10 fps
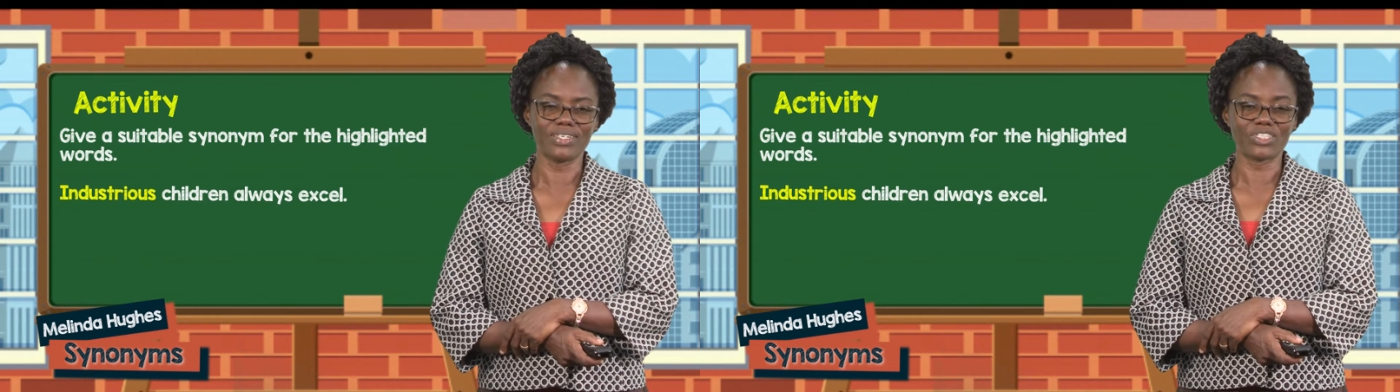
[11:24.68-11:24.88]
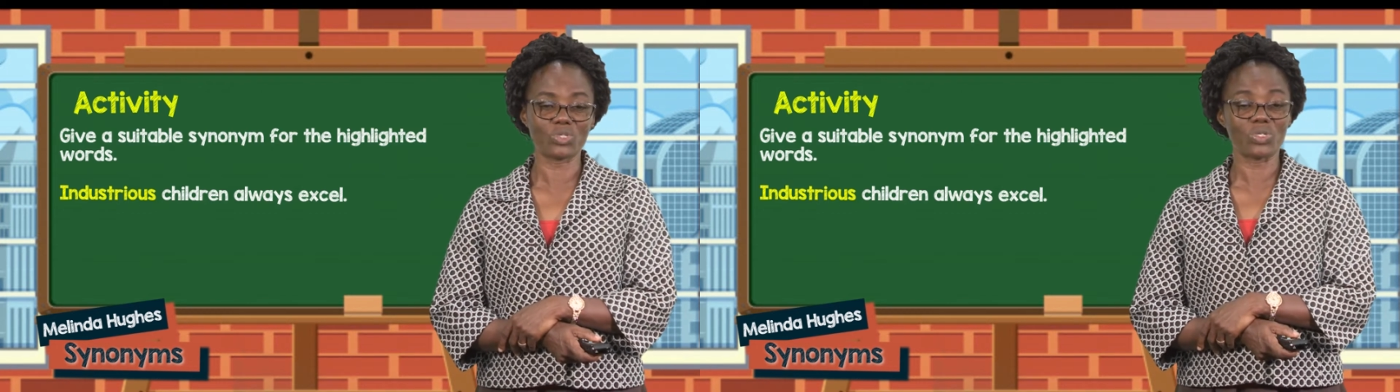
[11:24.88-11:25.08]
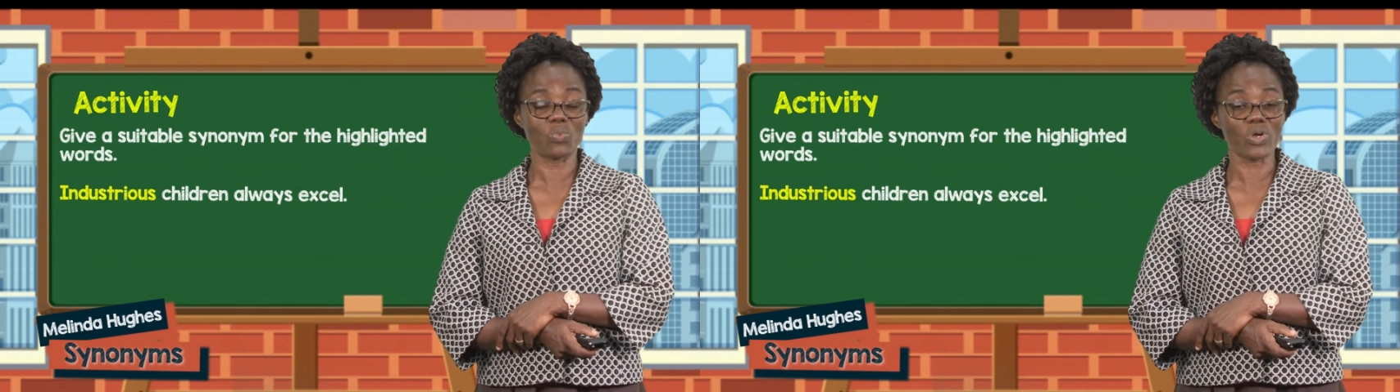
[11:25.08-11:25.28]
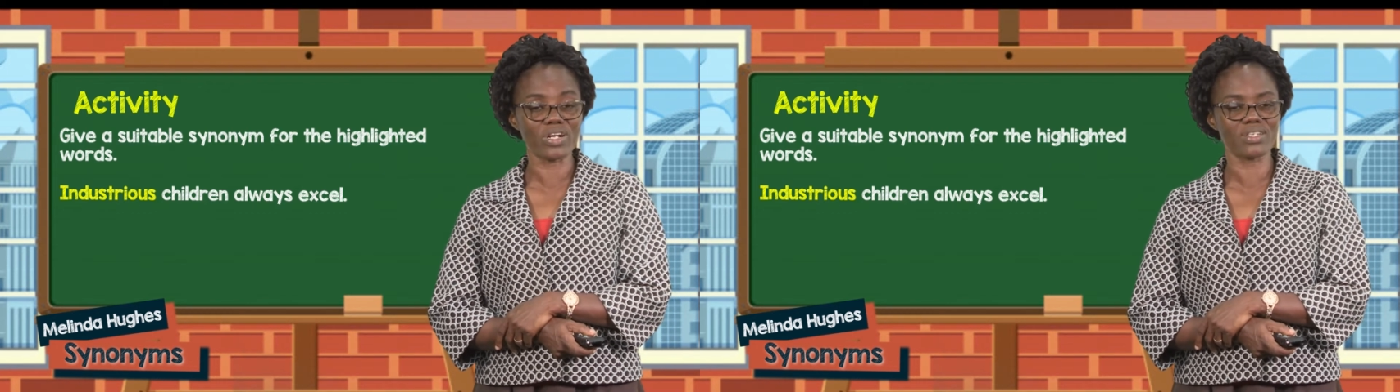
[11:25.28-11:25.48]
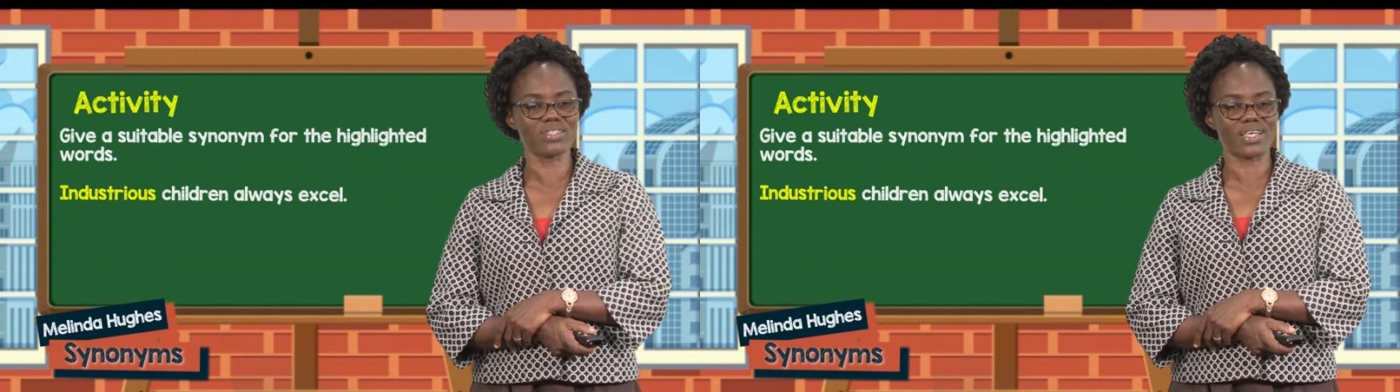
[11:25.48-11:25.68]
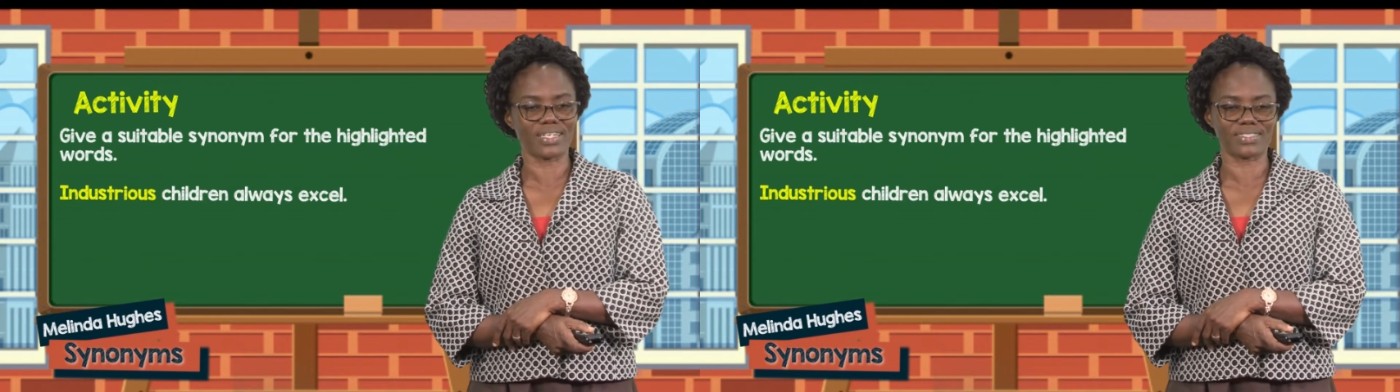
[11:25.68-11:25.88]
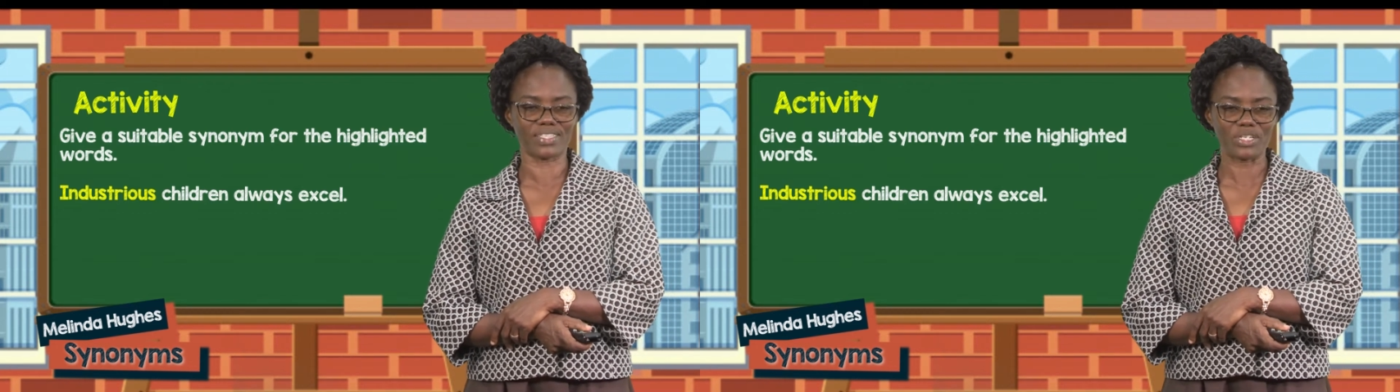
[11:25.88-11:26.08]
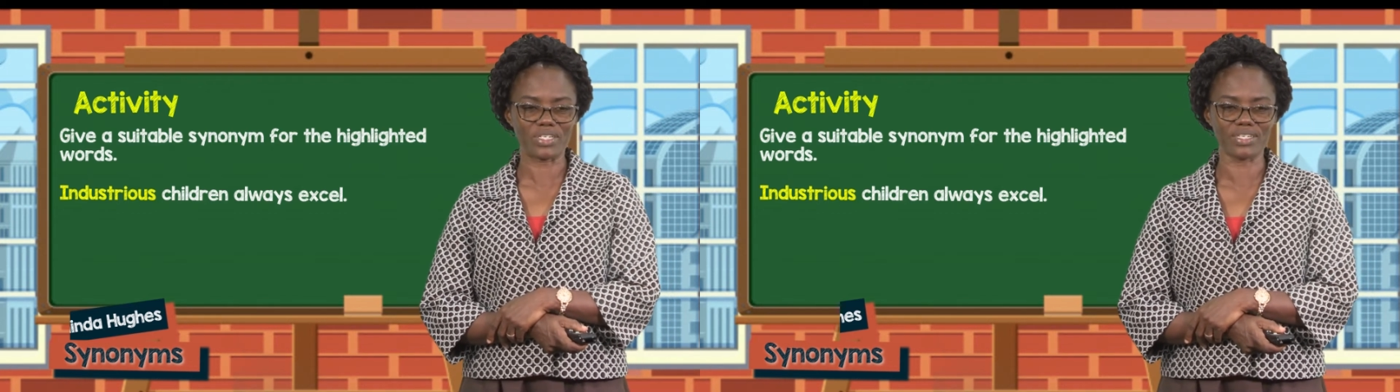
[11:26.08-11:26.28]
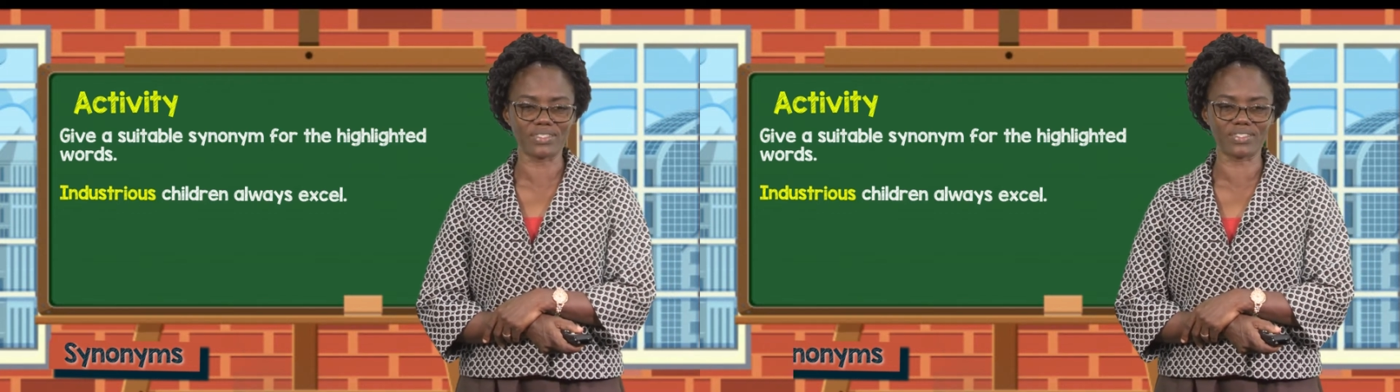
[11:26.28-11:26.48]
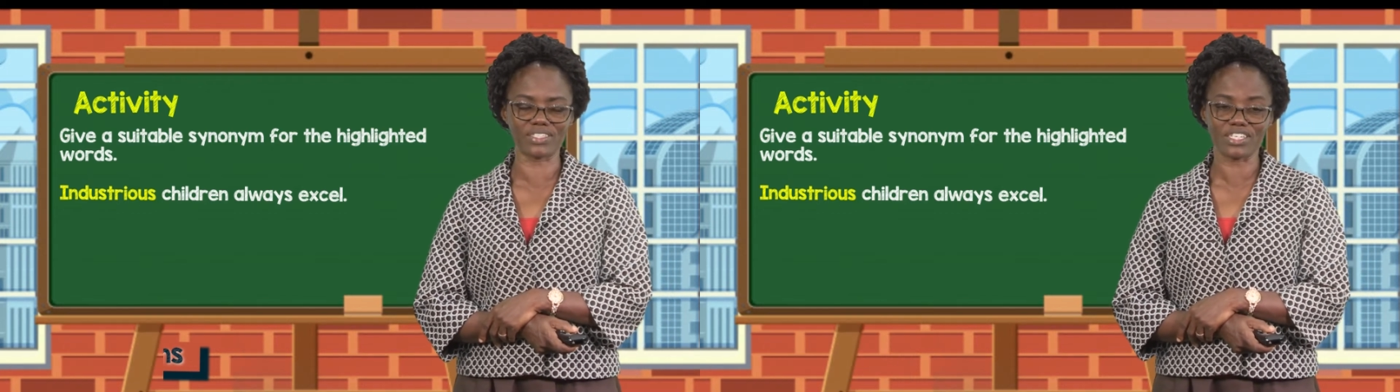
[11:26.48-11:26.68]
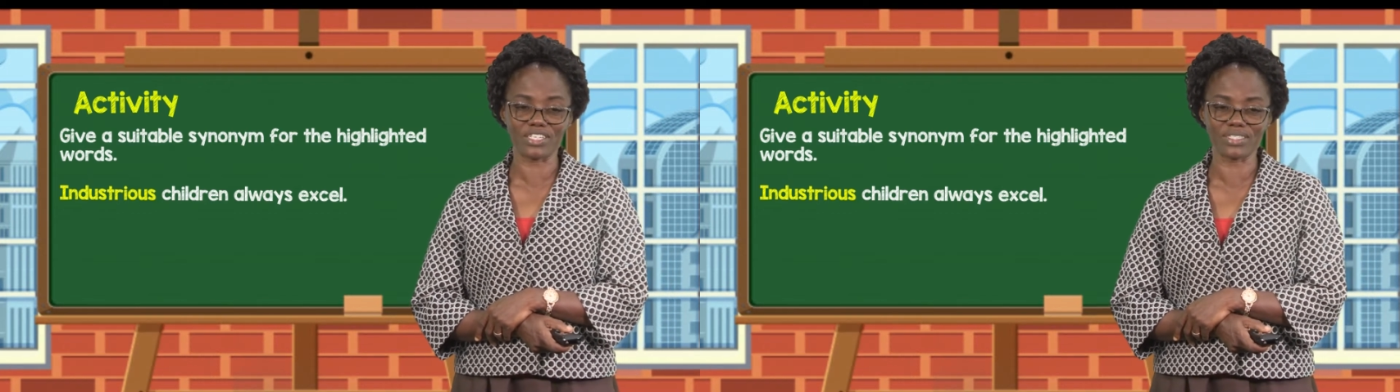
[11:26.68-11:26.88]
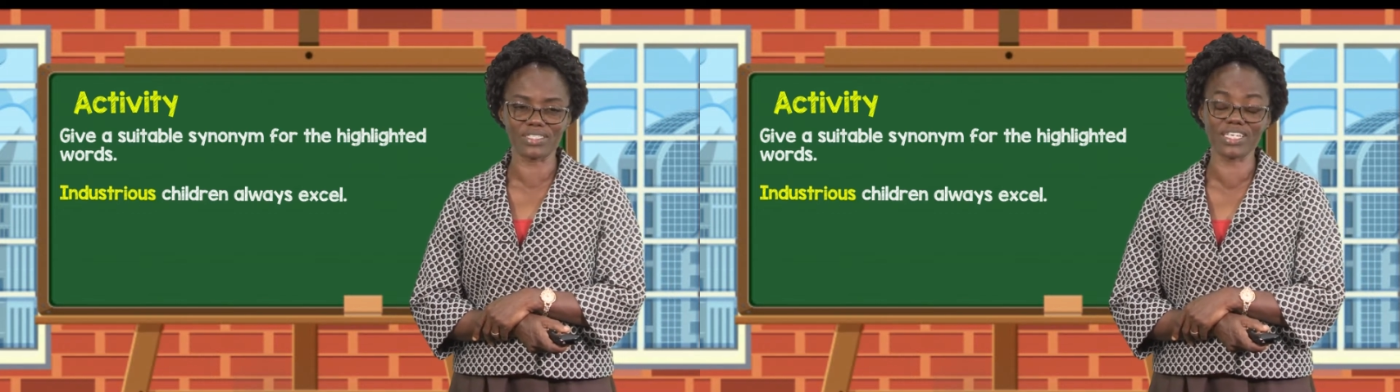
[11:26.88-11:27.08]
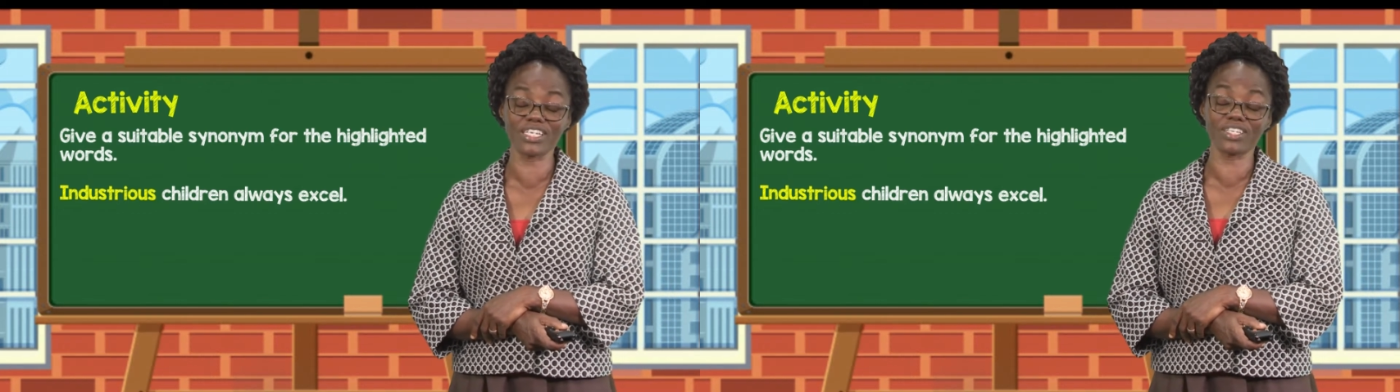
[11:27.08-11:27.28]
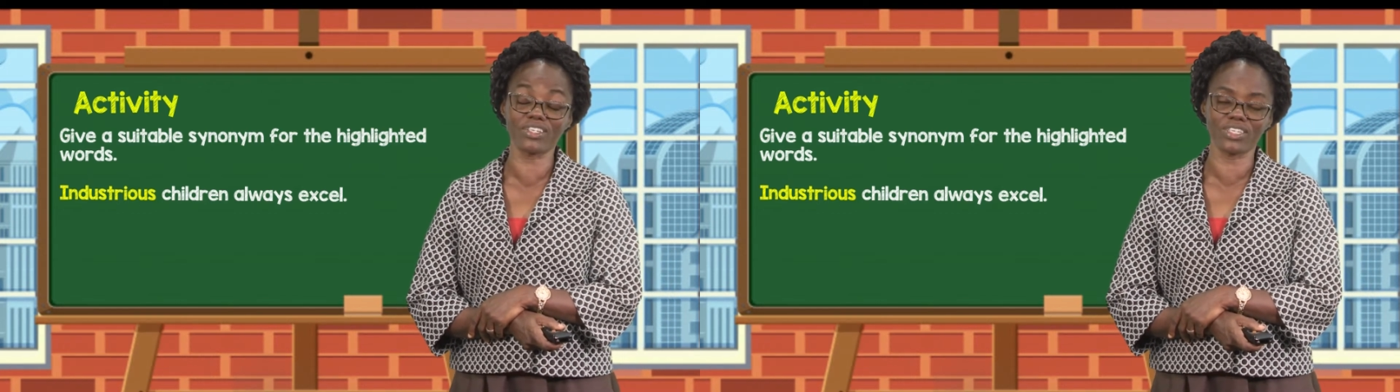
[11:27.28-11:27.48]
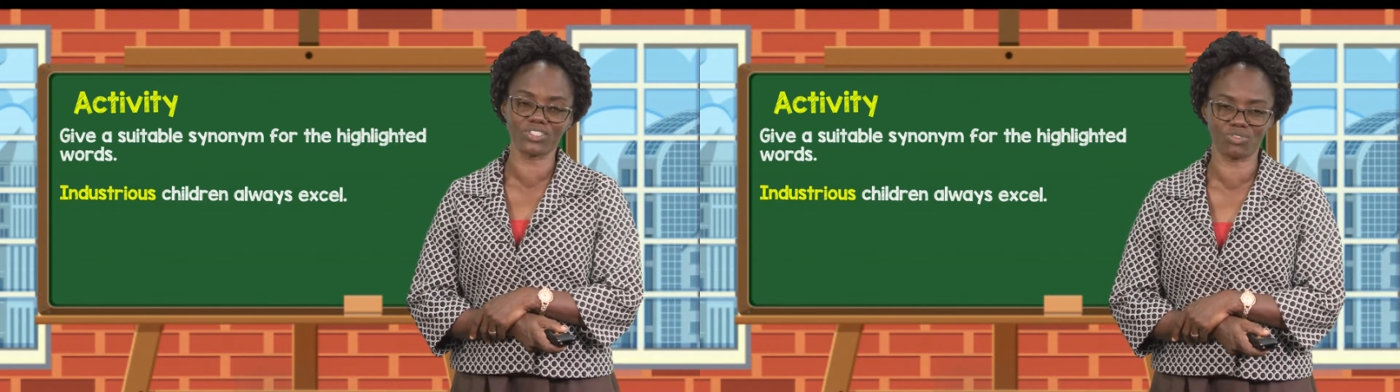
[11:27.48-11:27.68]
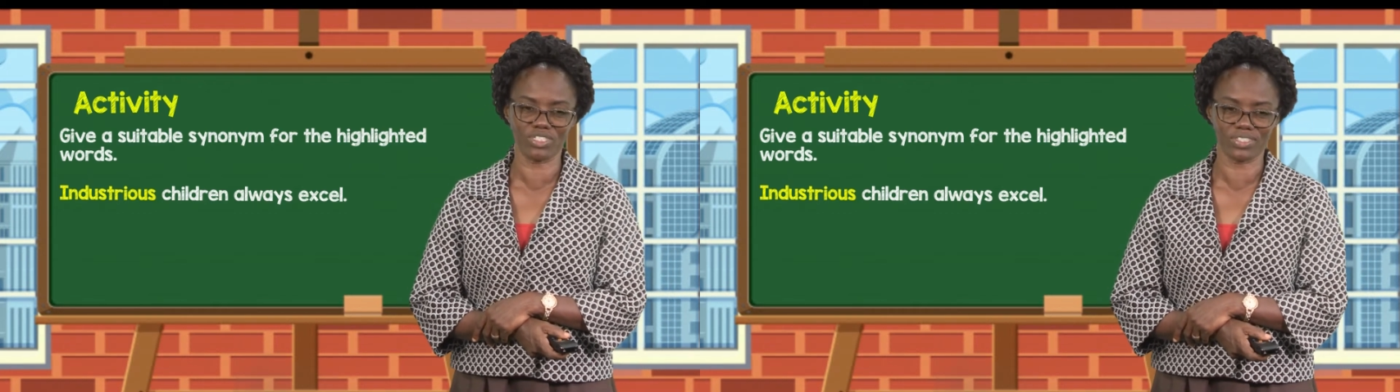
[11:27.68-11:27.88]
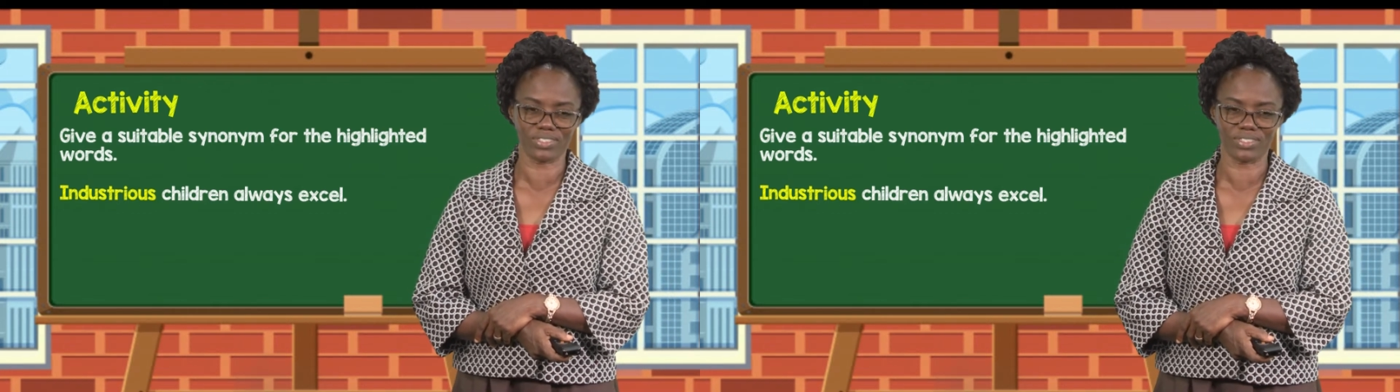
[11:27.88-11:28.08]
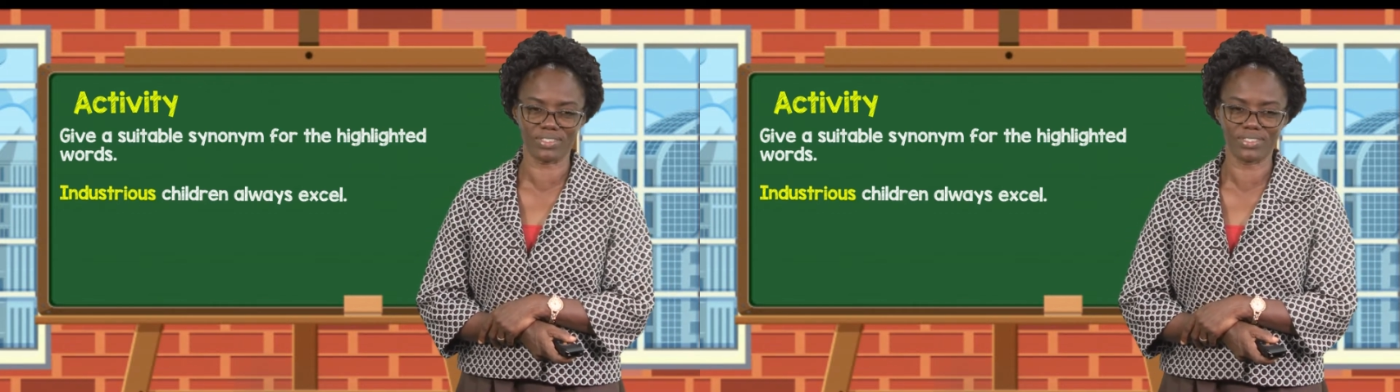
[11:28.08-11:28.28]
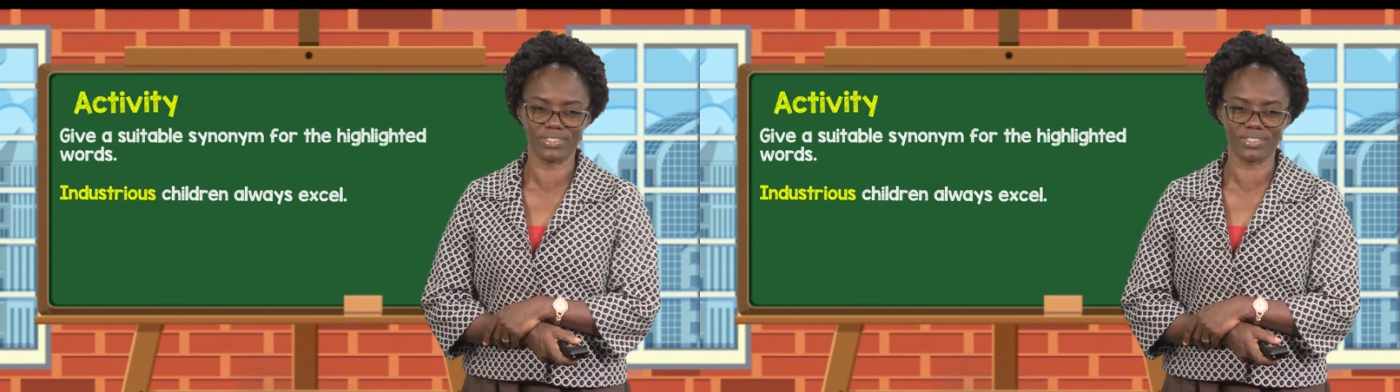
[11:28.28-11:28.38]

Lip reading: So the word in that sentence is industrious.